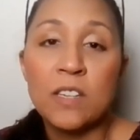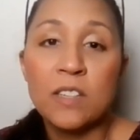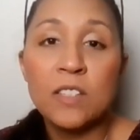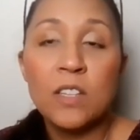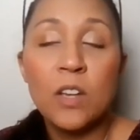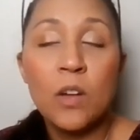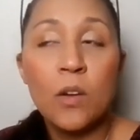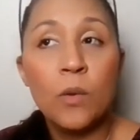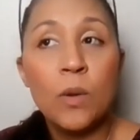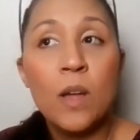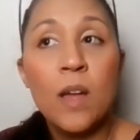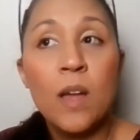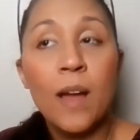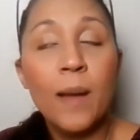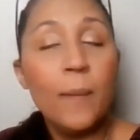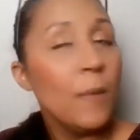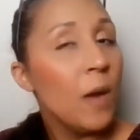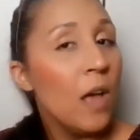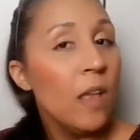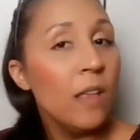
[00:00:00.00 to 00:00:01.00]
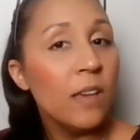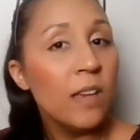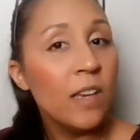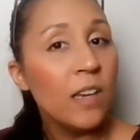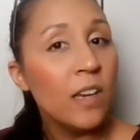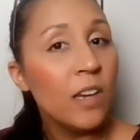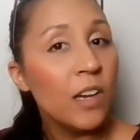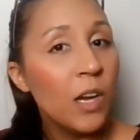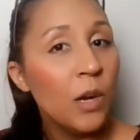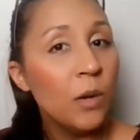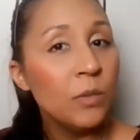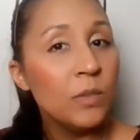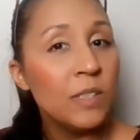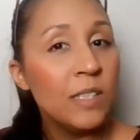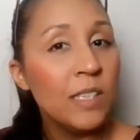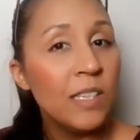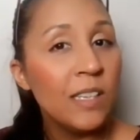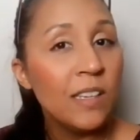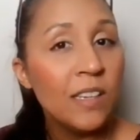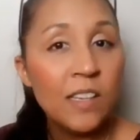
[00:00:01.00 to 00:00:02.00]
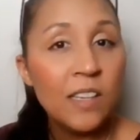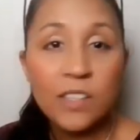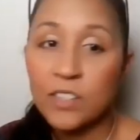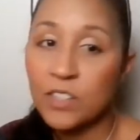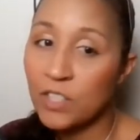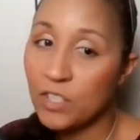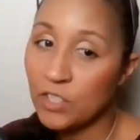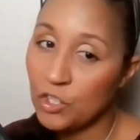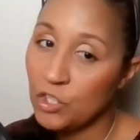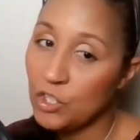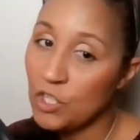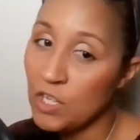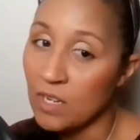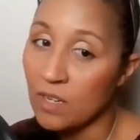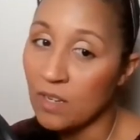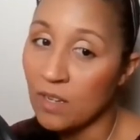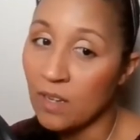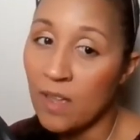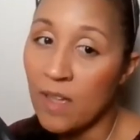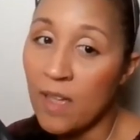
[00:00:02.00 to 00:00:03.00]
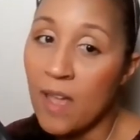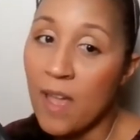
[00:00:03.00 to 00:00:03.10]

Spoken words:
So I'm calling it cozy to chic.